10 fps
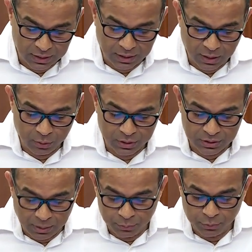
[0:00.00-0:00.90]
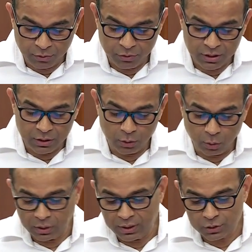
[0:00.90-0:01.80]
there were temporary
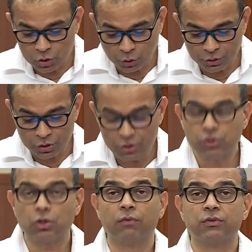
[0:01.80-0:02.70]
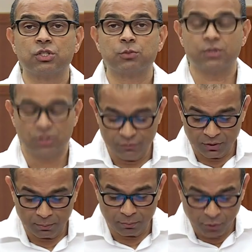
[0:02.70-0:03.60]
localized shortages of
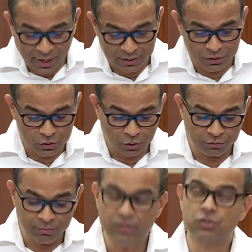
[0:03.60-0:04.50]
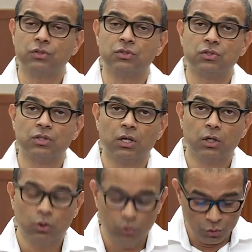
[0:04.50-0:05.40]
specific brands of medicines
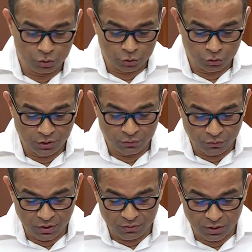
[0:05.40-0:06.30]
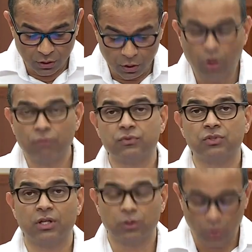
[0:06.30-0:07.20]
used to treat fever,
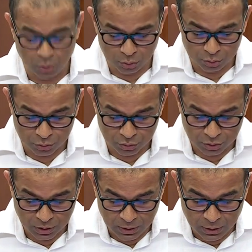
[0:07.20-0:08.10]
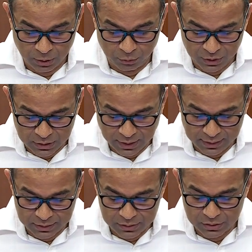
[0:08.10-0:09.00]
coughs, and colds.
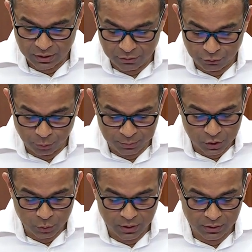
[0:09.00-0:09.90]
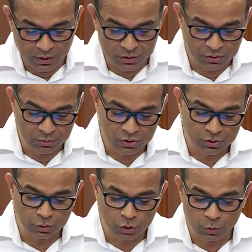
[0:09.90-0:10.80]
Retailers therefore persuaded customers
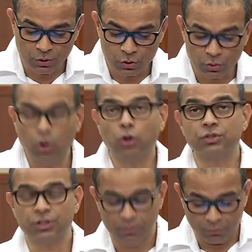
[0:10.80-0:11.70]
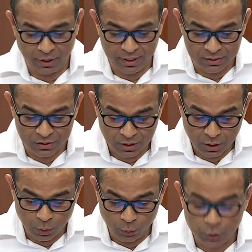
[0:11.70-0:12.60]
to switch to alternate brands
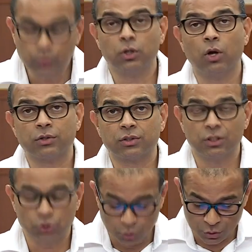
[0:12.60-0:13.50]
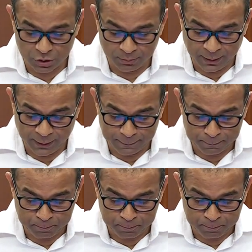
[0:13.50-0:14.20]
which were not in short supply.